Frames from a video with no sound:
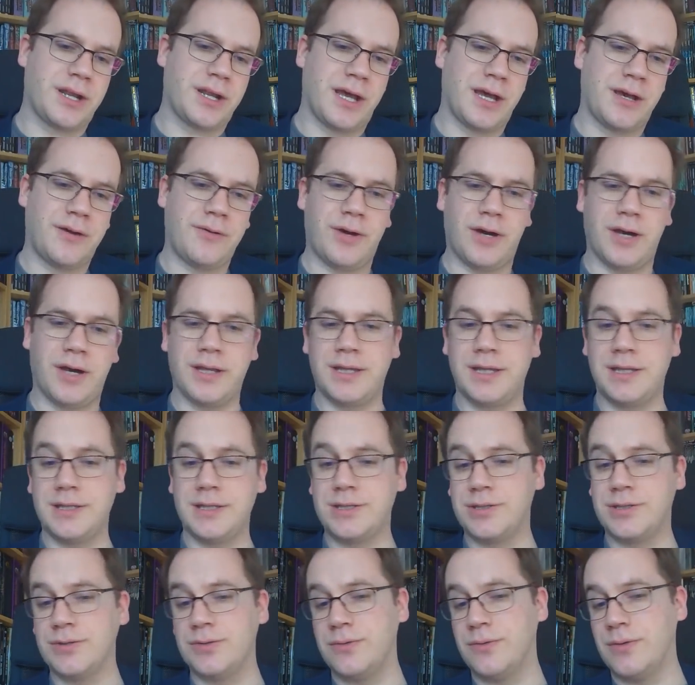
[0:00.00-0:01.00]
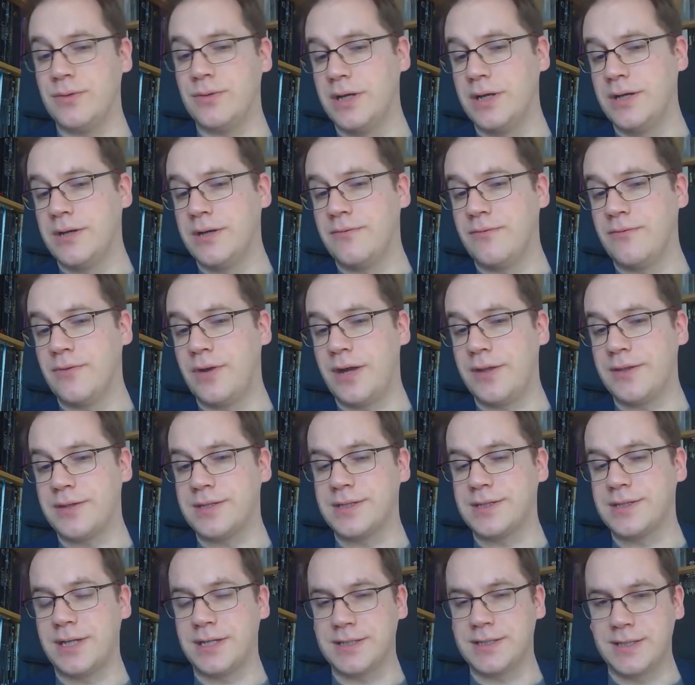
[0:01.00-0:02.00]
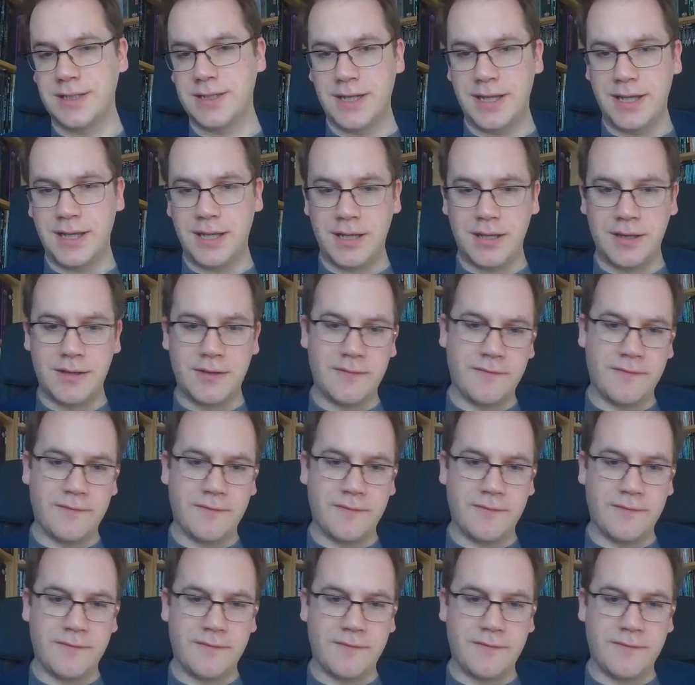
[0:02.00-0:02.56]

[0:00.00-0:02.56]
Now I need to rather subtly